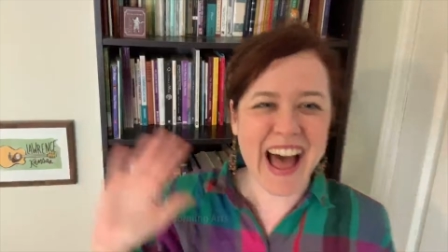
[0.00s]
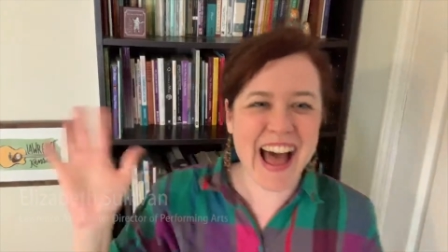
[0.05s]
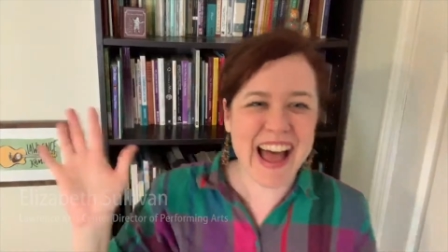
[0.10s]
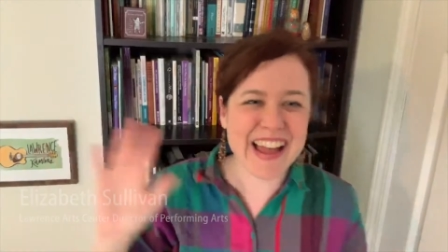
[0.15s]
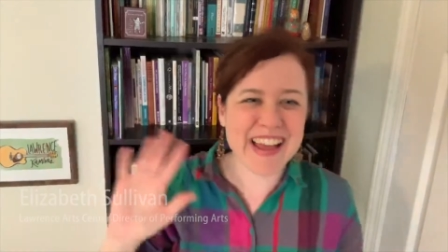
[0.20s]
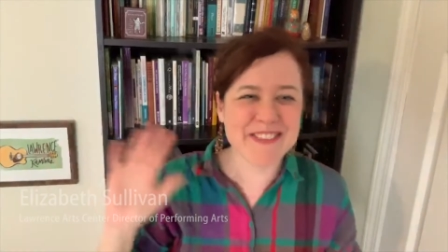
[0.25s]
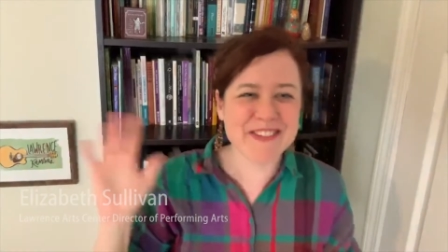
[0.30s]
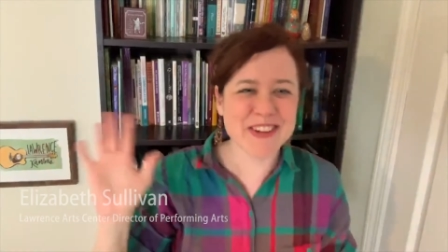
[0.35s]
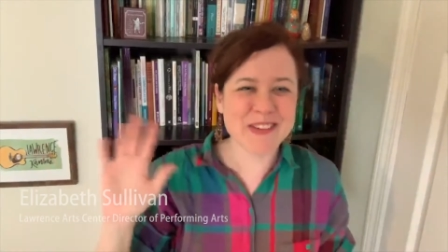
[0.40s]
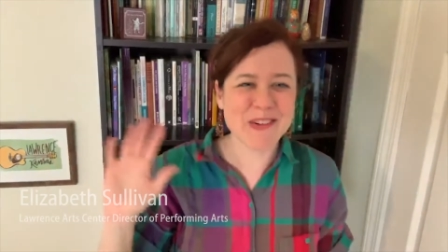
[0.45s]

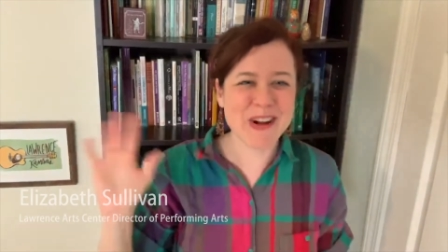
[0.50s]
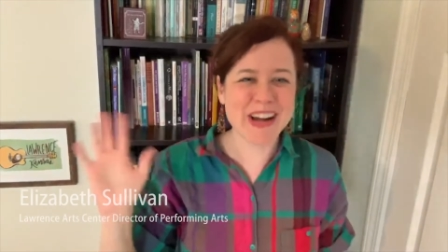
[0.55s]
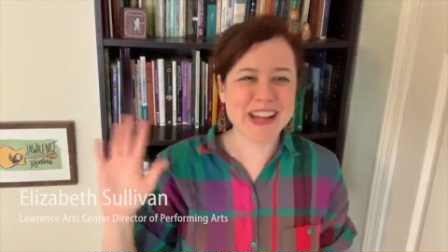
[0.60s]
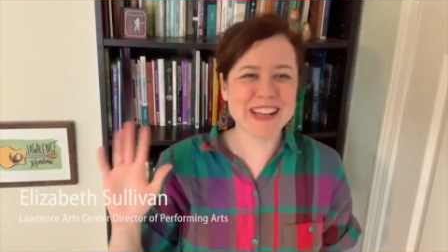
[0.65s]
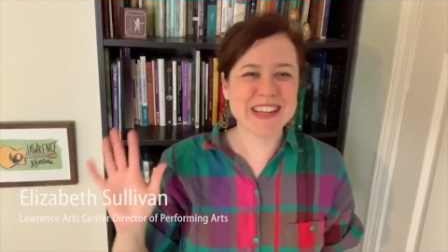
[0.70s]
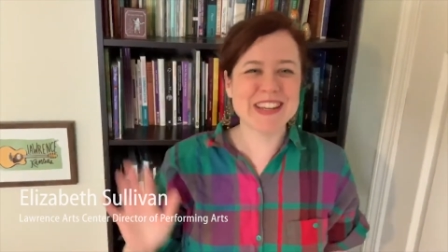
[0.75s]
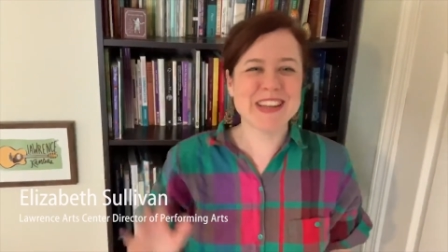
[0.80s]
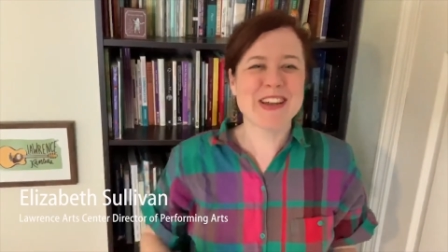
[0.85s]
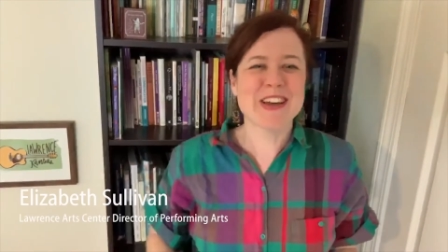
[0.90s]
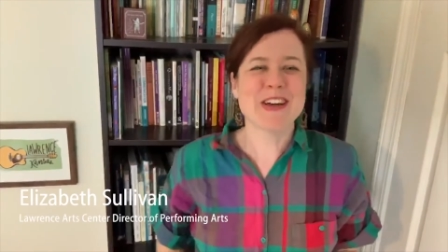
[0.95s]
Hi
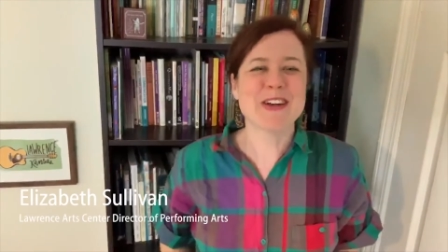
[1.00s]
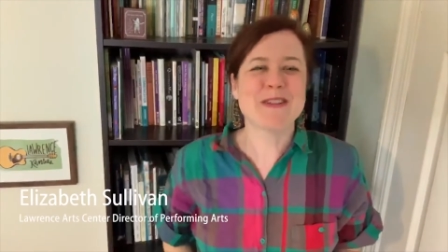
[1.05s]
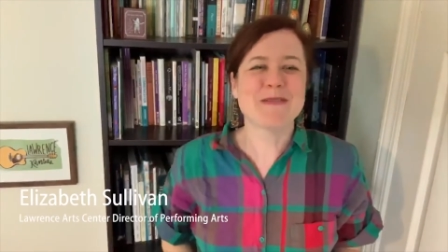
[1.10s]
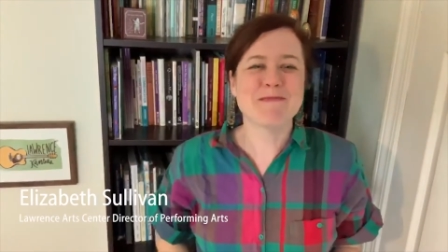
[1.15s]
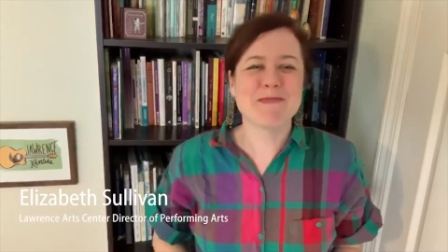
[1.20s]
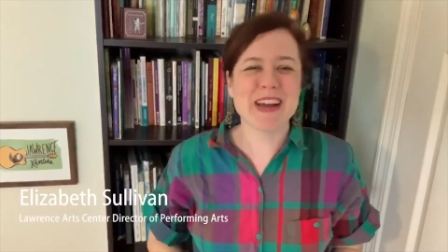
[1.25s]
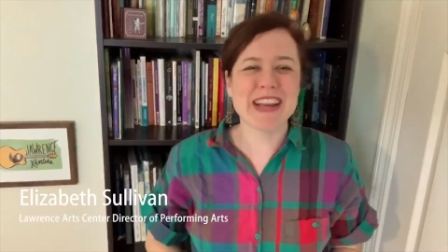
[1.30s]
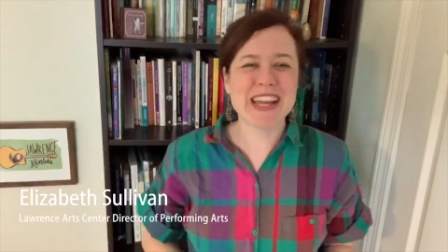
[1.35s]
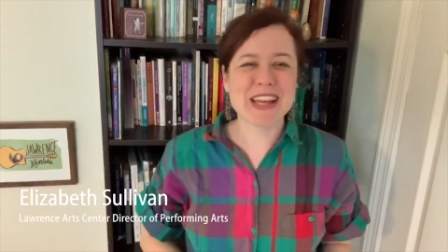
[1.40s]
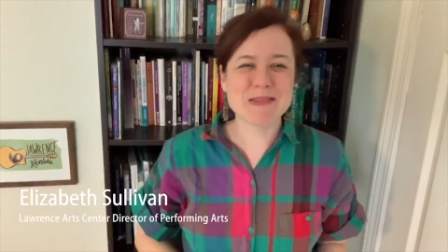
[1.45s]
everyone,
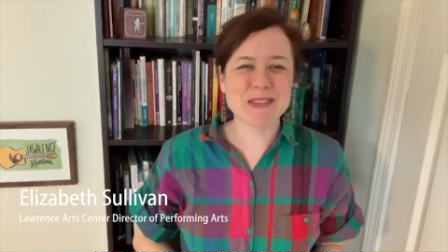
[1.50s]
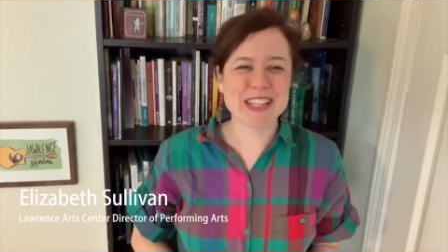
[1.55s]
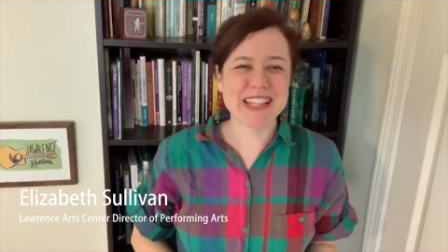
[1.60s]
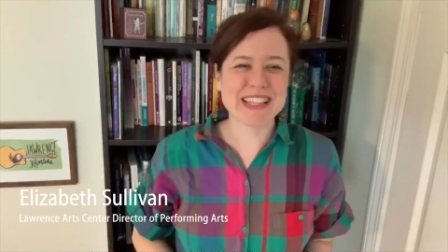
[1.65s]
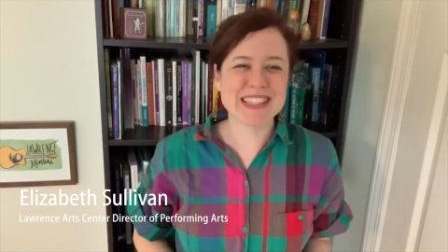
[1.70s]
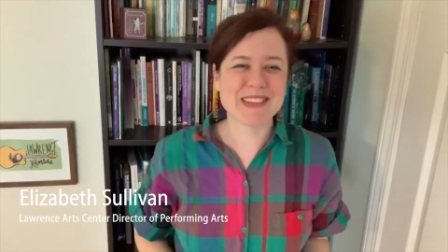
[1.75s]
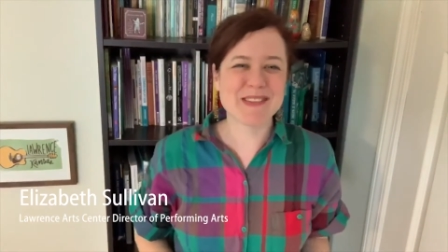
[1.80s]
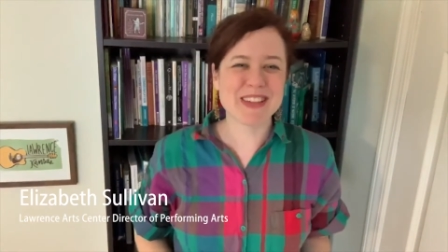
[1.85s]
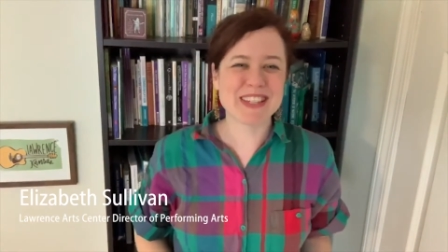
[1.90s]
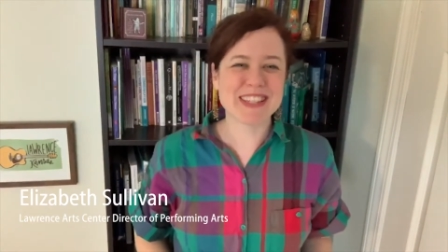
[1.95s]
my name is
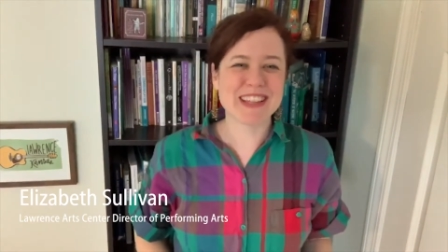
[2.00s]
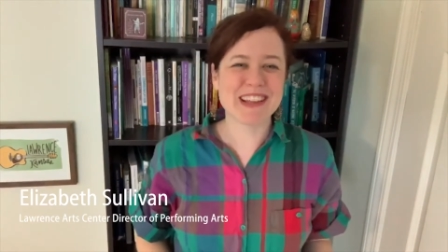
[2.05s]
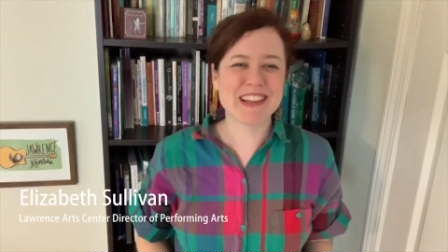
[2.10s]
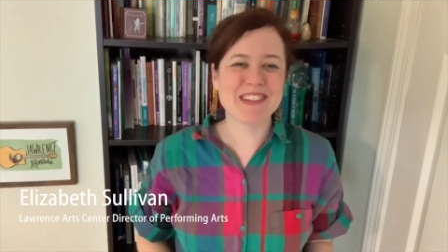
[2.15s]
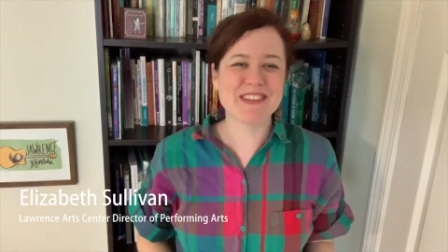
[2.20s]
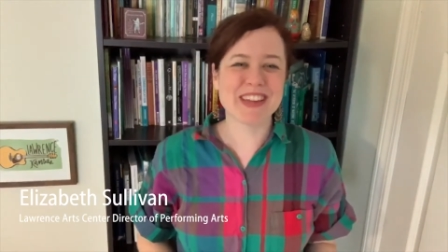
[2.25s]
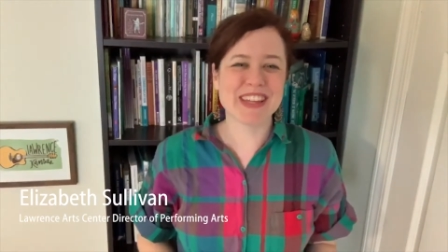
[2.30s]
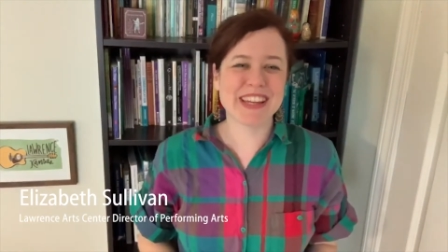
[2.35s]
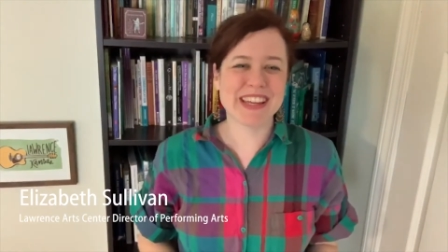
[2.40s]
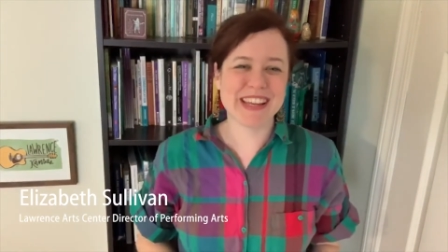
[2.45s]
Elizabeth
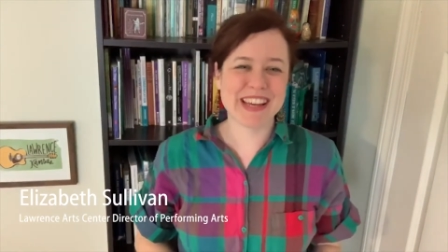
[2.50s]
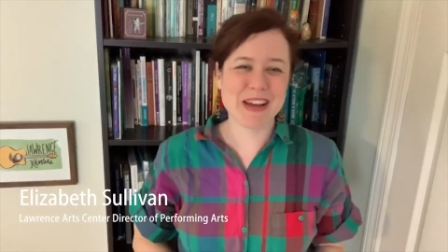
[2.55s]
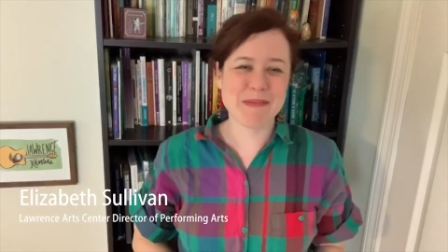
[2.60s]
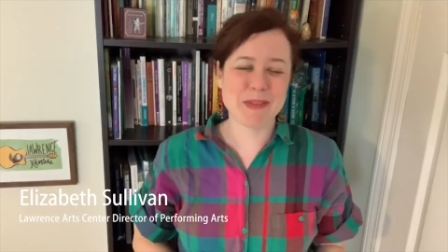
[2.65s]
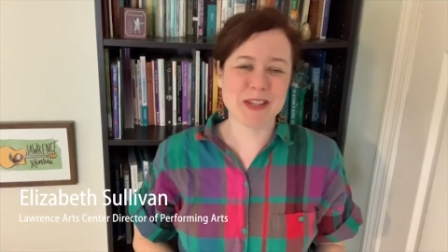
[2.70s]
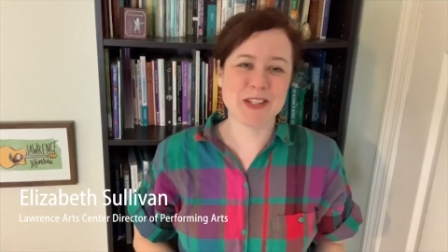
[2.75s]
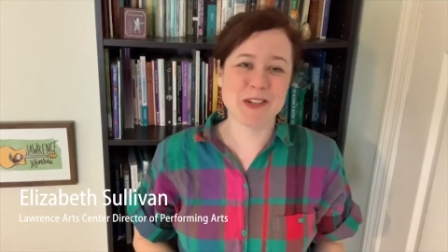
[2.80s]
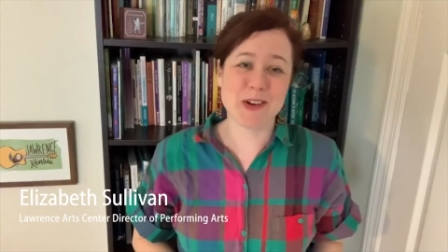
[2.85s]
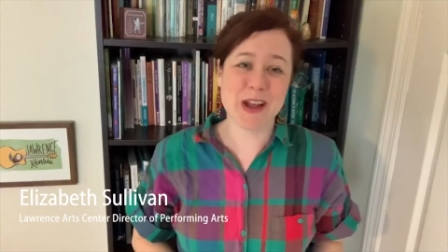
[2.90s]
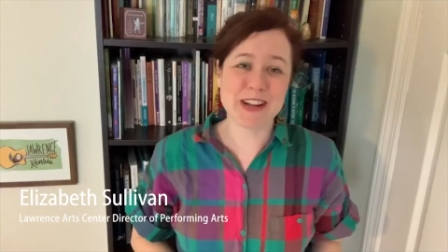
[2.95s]
Sullivan and
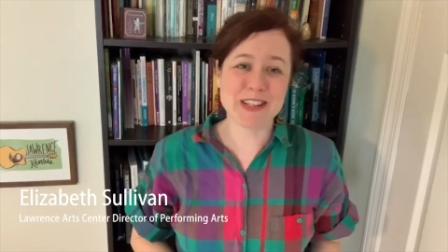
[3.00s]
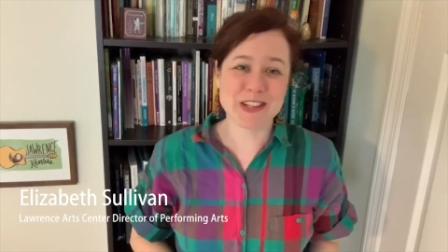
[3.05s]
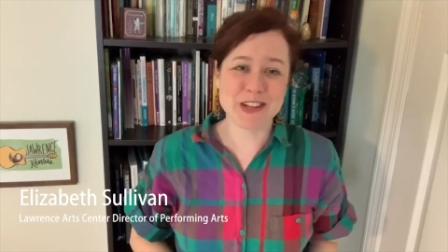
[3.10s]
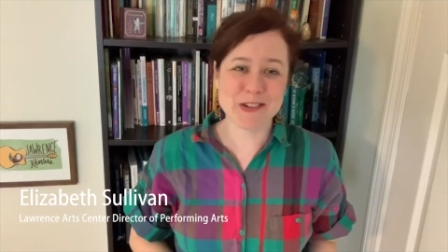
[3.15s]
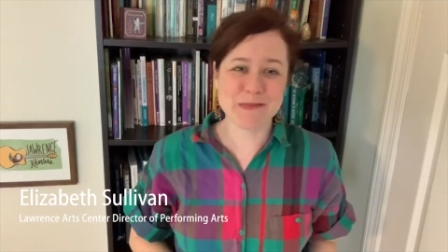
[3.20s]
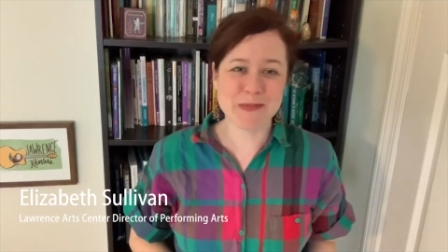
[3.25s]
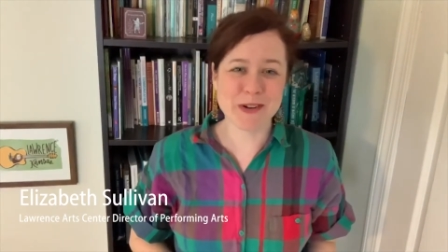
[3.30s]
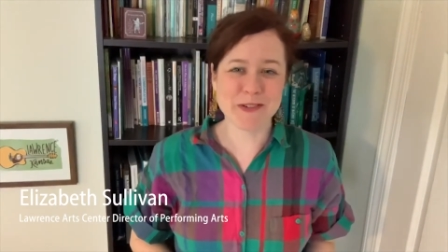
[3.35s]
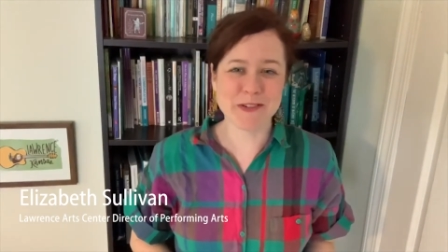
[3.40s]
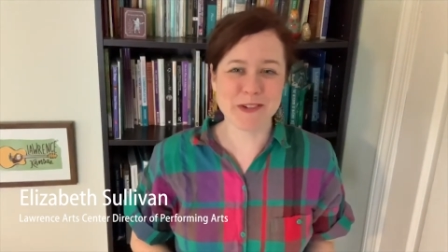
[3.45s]
I'm the
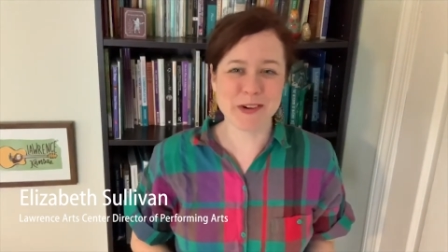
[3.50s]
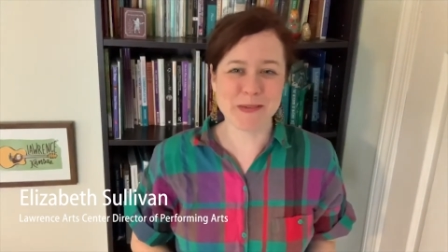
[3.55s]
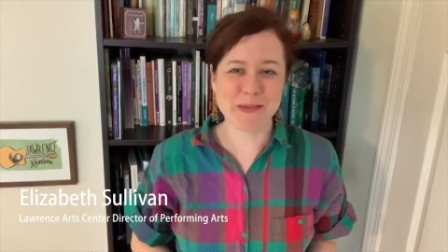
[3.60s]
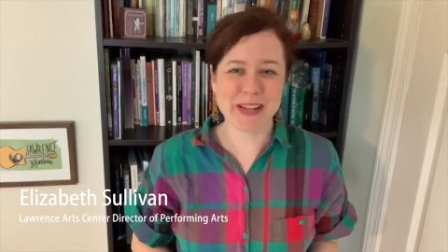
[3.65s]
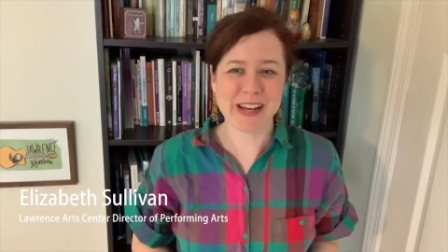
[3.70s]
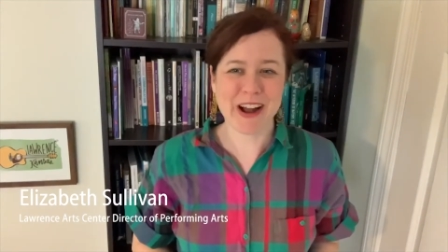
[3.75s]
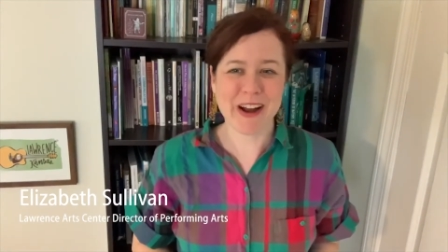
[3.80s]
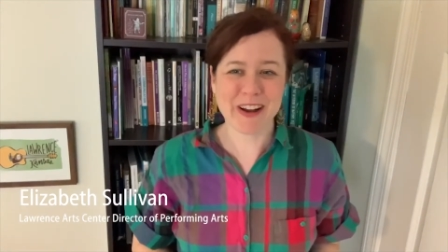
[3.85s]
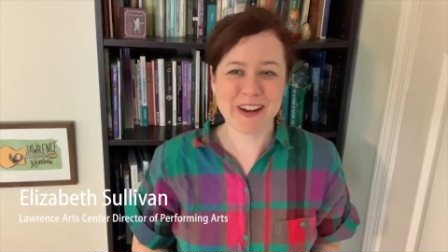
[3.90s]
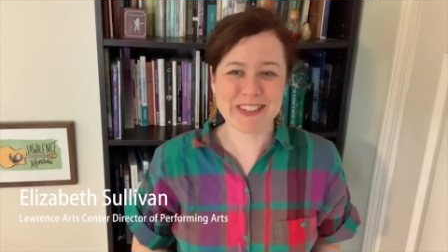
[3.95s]
Director of
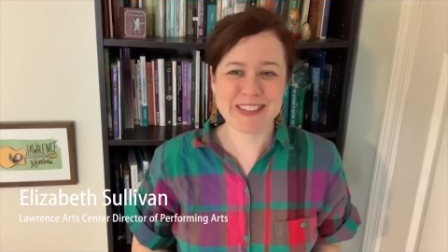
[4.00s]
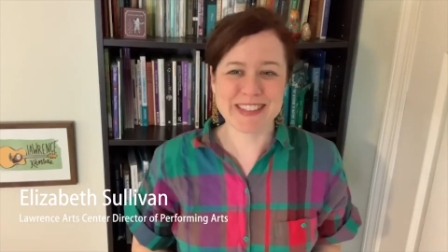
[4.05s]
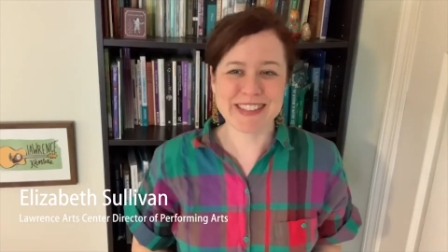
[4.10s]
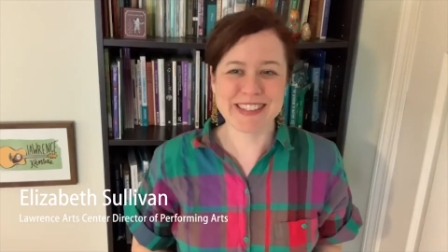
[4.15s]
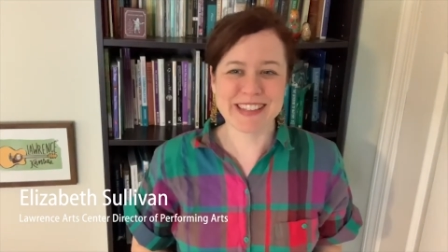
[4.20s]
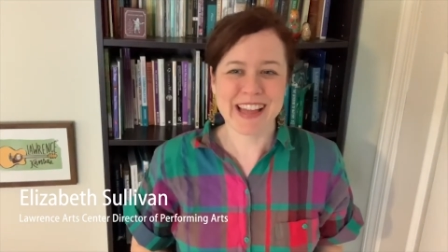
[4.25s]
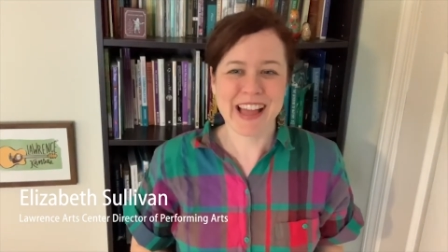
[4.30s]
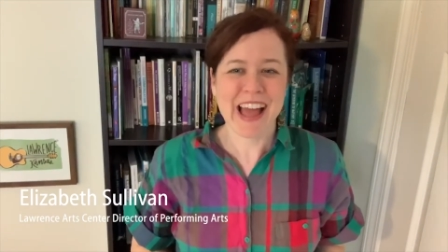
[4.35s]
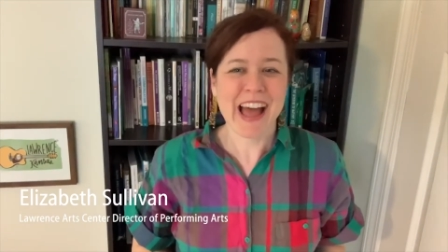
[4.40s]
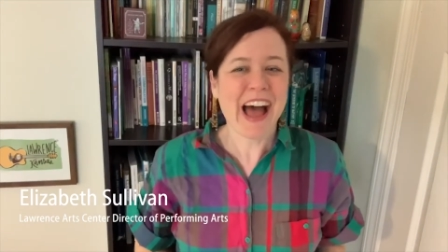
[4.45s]
Performing Arts.